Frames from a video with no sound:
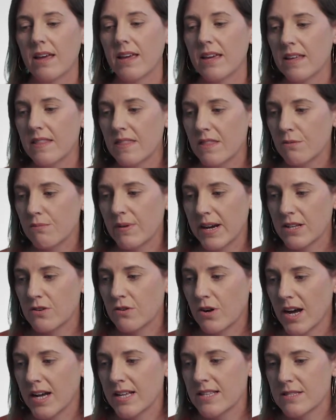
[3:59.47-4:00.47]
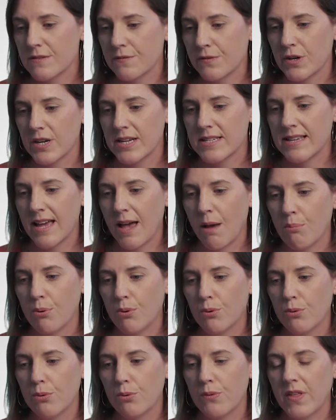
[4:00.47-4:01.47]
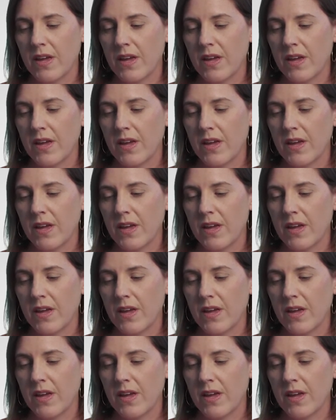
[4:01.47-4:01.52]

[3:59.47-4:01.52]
In the RED grants, example,